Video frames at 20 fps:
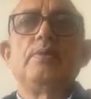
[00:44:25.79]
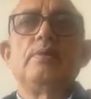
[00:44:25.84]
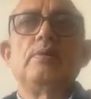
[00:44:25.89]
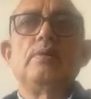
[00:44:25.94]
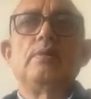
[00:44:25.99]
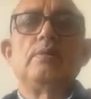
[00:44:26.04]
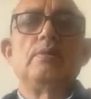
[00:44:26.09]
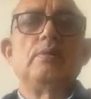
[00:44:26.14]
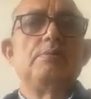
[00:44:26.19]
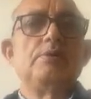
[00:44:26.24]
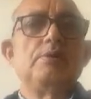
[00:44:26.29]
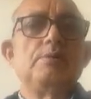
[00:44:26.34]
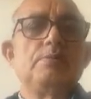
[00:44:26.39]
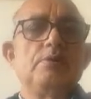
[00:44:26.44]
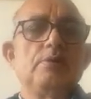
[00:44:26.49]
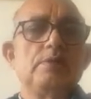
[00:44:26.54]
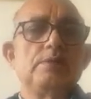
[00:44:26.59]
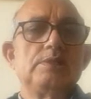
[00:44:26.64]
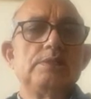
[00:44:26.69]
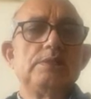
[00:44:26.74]
government
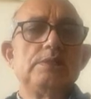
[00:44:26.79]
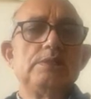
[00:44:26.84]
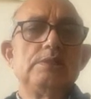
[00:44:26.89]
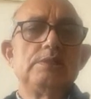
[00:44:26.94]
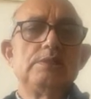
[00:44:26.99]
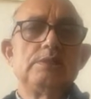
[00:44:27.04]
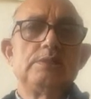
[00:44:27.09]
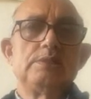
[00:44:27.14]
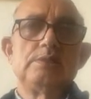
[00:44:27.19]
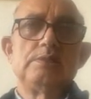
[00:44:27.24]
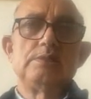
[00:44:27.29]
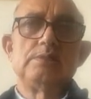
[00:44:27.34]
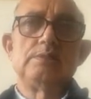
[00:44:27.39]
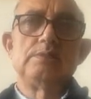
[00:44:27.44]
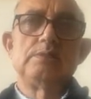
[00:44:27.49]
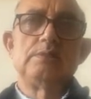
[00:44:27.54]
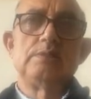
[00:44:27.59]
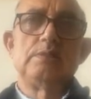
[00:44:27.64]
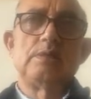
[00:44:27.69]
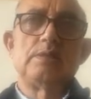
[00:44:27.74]
policies
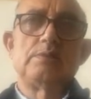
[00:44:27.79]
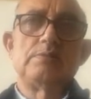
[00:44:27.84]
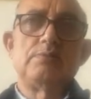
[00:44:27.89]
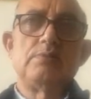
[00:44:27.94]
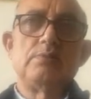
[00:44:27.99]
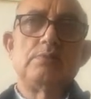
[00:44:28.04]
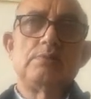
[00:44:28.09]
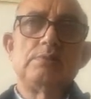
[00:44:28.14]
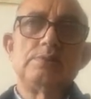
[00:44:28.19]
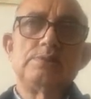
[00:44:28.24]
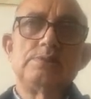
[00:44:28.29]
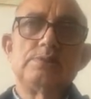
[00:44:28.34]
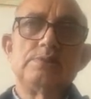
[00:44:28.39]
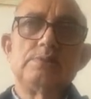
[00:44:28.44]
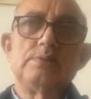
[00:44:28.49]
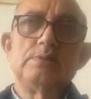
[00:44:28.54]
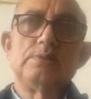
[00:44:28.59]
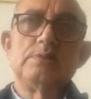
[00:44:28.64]
are focused,